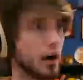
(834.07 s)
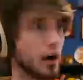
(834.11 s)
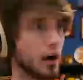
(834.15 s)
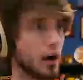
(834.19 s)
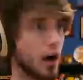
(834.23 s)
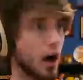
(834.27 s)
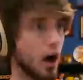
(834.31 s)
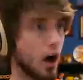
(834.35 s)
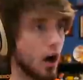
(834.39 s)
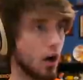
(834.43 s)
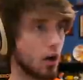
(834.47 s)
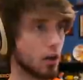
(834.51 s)

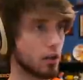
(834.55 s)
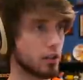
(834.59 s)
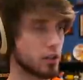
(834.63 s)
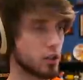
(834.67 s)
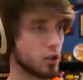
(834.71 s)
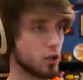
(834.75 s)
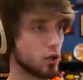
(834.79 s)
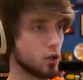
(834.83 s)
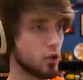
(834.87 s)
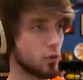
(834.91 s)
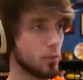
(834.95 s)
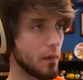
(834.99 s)
I'll
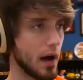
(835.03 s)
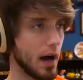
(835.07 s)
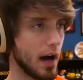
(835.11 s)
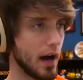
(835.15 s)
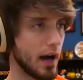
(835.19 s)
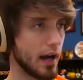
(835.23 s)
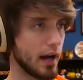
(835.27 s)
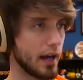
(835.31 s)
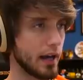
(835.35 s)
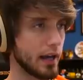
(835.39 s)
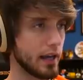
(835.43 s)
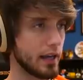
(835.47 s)
do
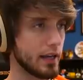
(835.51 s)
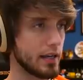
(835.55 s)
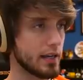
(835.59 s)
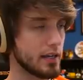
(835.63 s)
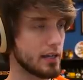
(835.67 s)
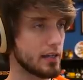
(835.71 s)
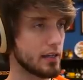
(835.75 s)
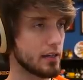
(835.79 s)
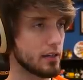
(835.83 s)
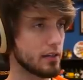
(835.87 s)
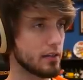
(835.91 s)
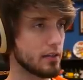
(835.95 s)

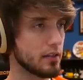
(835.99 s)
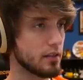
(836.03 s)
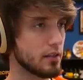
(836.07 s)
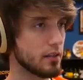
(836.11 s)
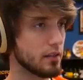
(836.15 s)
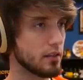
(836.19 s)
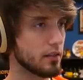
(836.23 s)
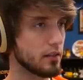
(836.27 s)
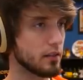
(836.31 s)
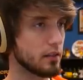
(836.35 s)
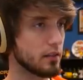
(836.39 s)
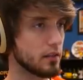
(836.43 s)

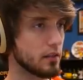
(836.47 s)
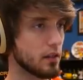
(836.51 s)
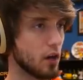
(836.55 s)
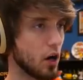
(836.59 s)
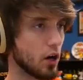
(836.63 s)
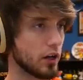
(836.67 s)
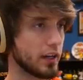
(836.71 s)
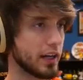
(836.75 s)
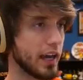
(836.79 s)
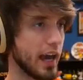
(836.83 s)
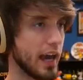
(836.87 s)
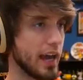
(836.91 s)
my
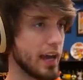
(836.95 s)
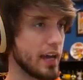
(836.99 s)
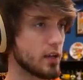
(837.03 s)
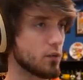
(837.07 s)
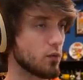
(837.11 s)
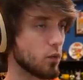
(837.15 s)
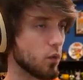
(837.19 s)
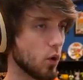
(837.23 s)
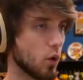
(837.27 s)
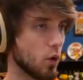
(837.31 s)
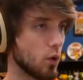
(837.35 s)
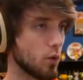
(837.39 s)
arcade
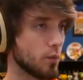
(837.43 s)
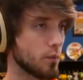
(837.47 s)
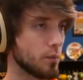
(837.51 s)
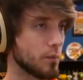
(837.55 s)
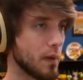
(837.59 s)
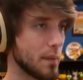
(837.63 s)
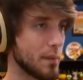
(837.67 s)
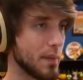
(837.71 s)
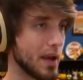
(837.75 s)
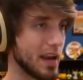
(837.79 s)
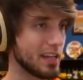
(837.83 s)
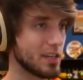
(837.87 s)
room,
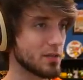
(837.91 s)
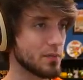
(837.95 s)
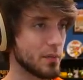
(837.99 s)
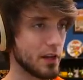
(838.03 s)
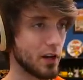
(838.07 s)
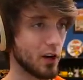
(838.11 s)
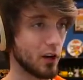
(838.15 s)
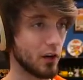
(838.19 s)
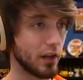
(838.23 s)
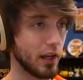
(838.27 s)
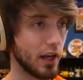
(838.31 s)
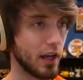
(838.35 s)
my
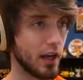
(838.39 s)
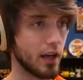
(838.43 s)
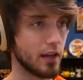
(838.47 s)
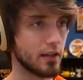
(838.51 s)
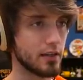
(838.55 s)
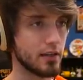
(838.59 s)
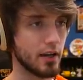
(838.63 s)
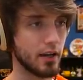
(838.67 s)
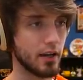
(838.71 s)
basement arcade